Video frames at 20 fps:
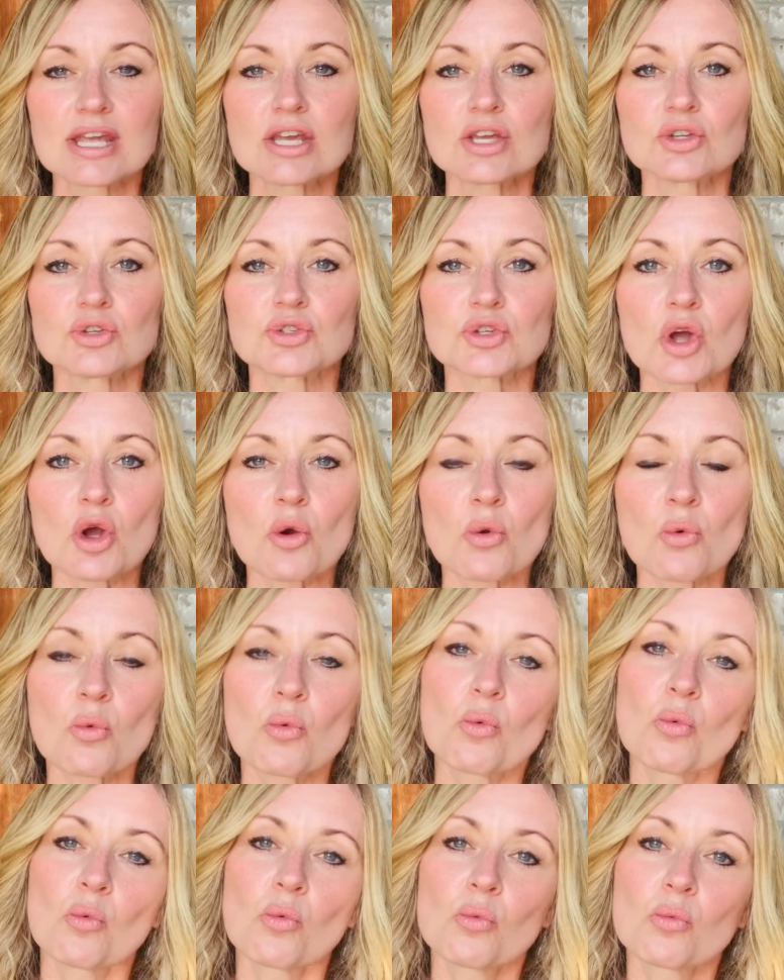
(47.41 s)
So
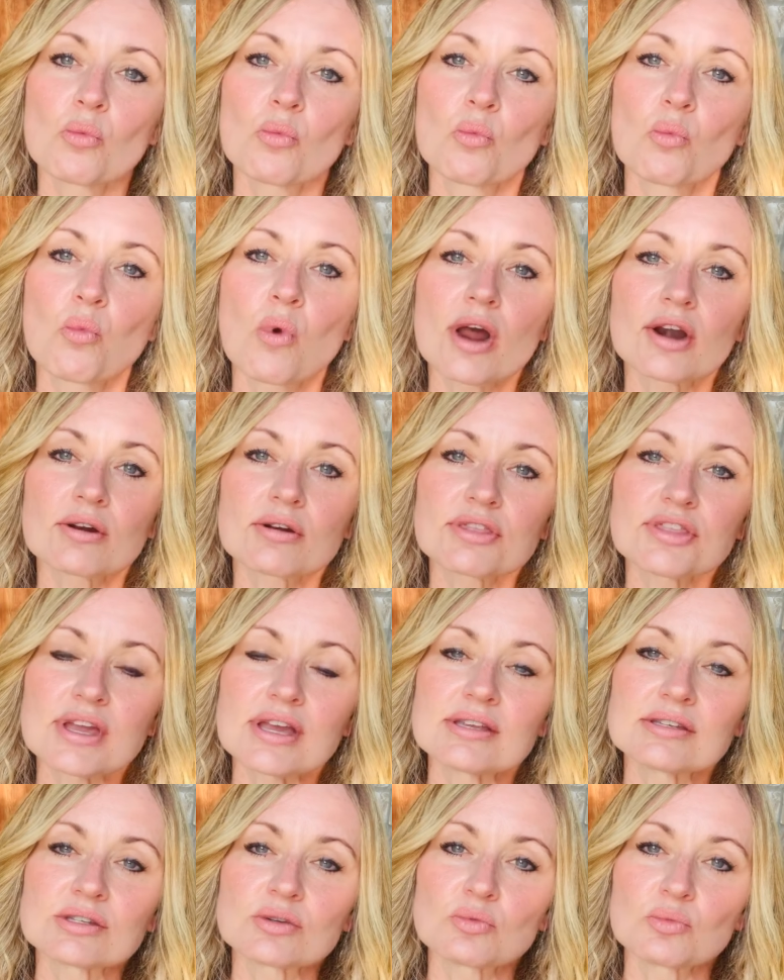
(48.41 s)
what are
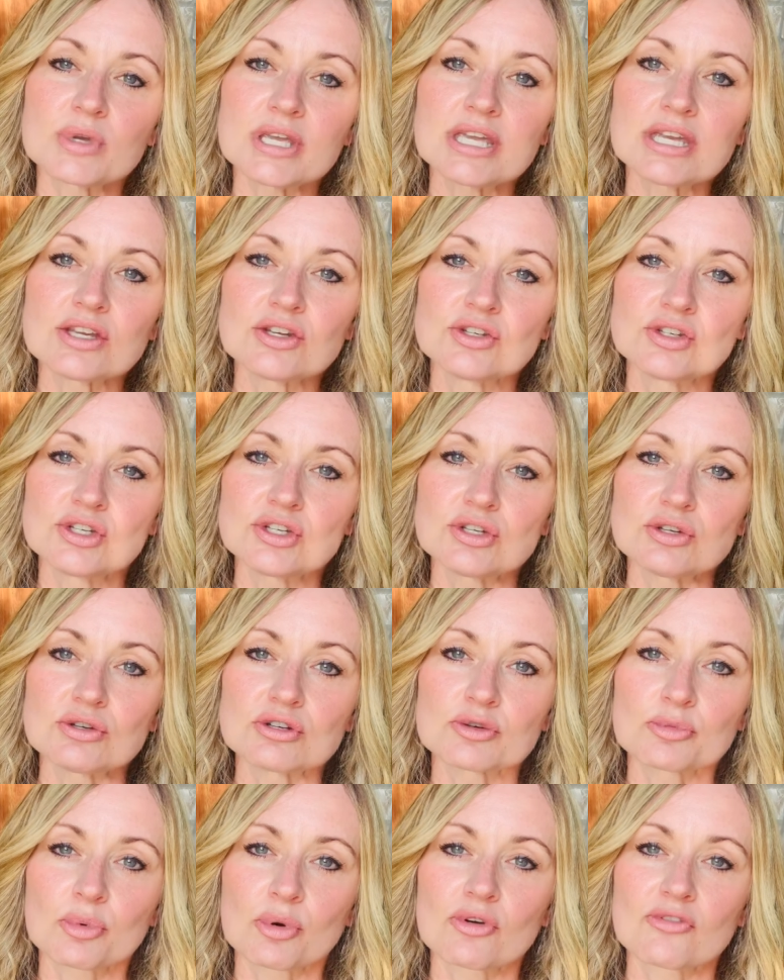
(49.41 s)
things that we can do
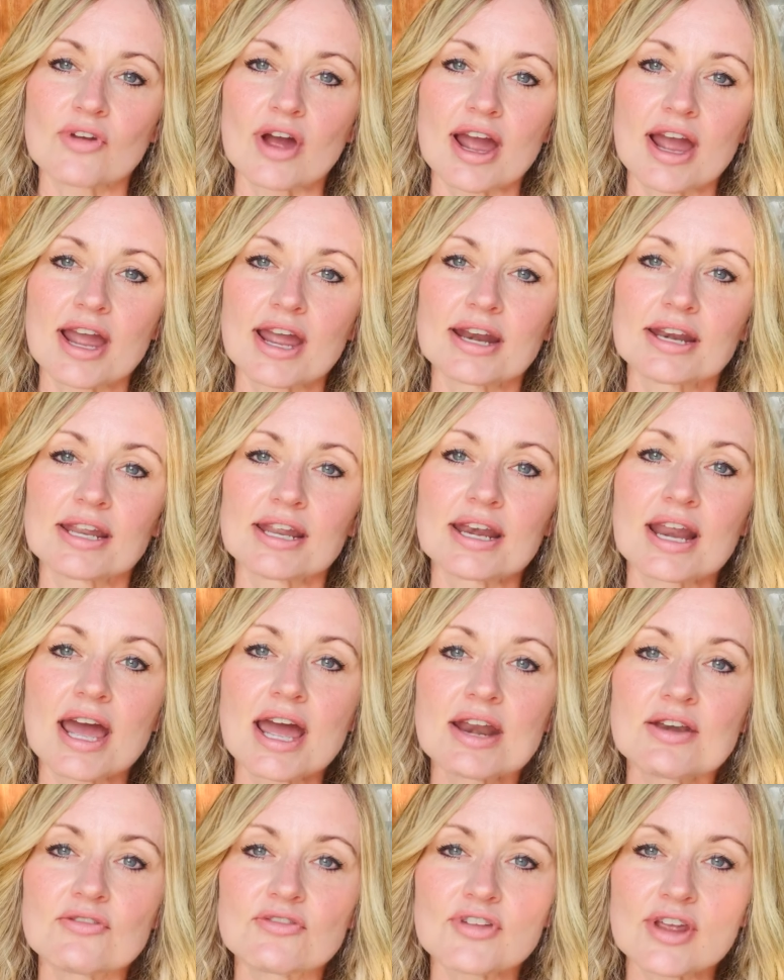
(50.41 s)
to provide an
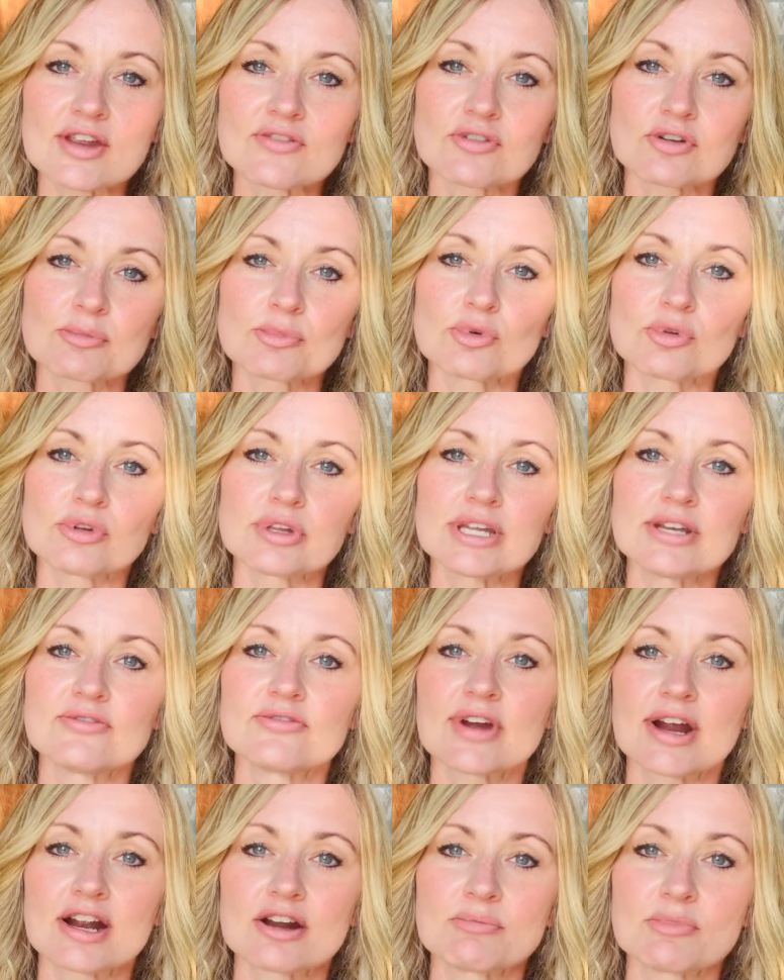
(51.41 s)
unfavorable
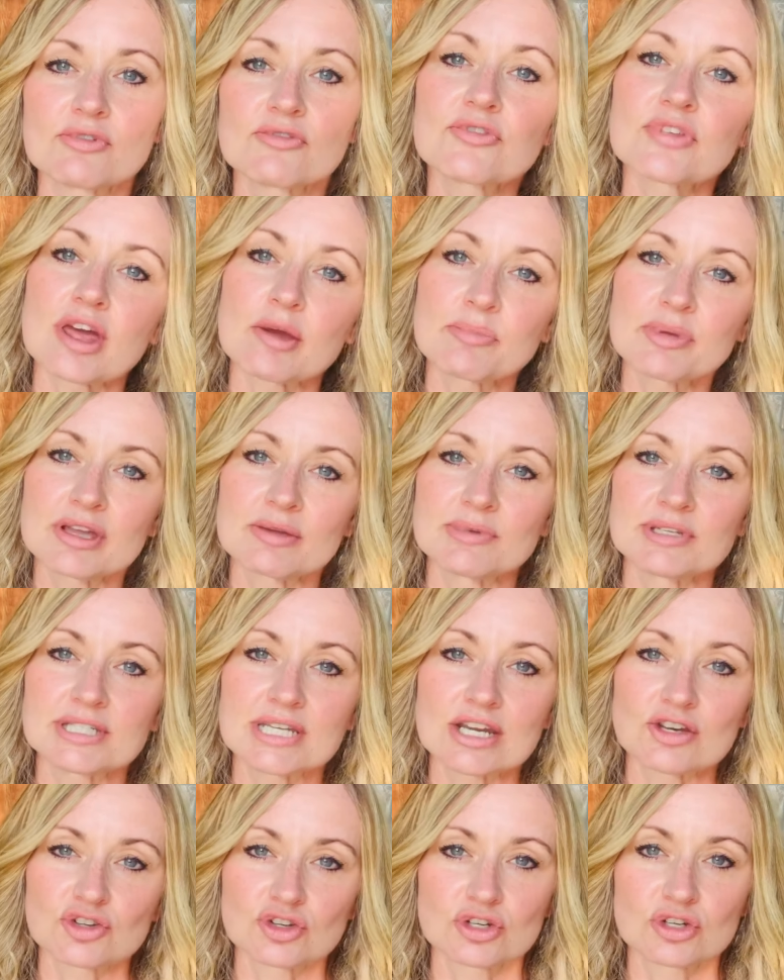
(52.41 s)
environment for that
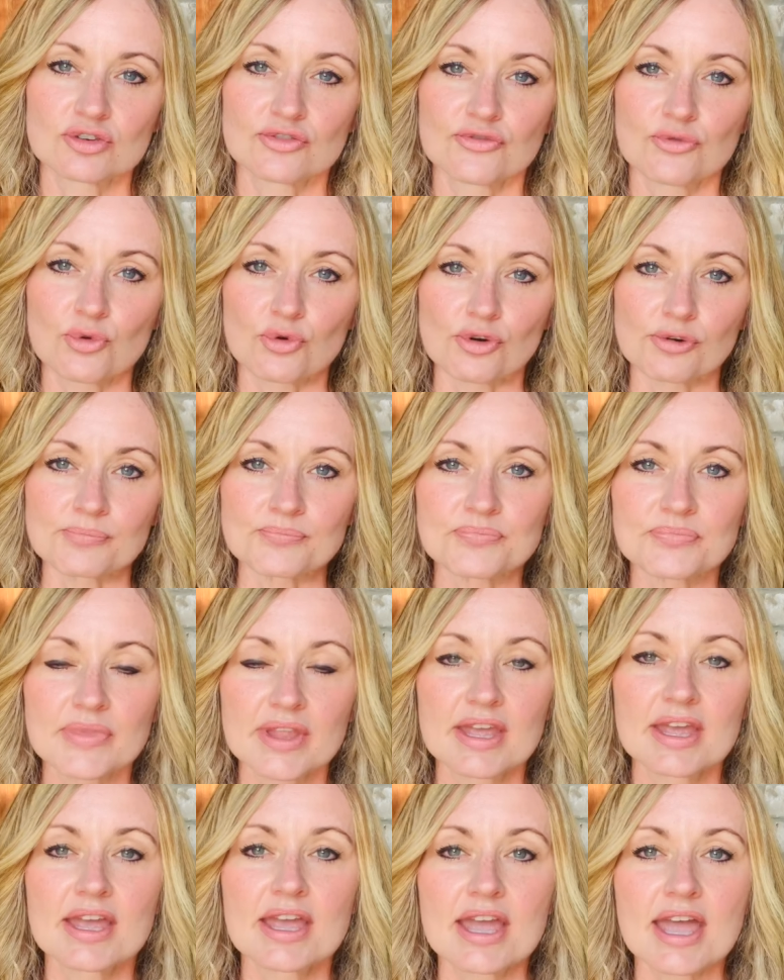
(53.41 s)
pigmentation to form?
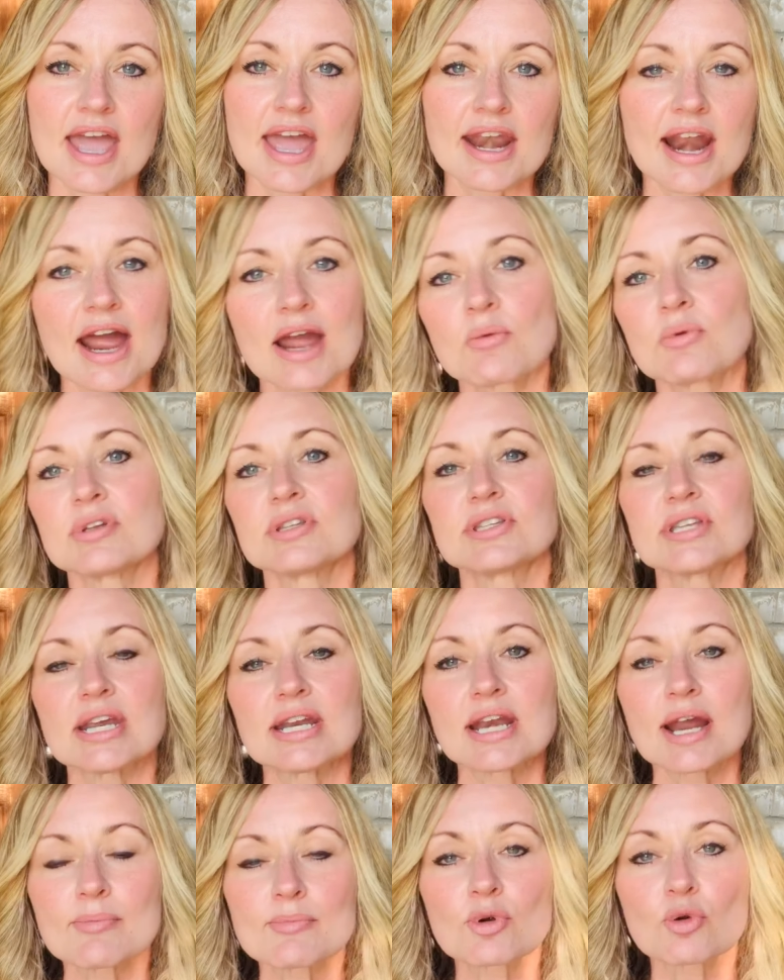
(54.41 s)
And I would
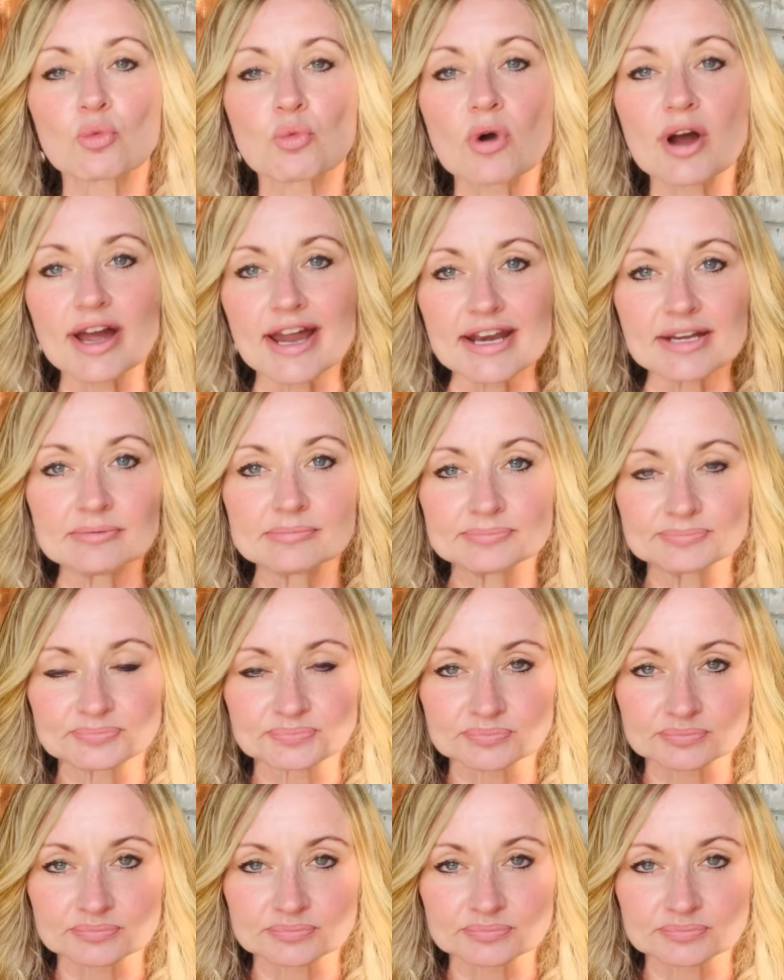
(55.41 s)
say number one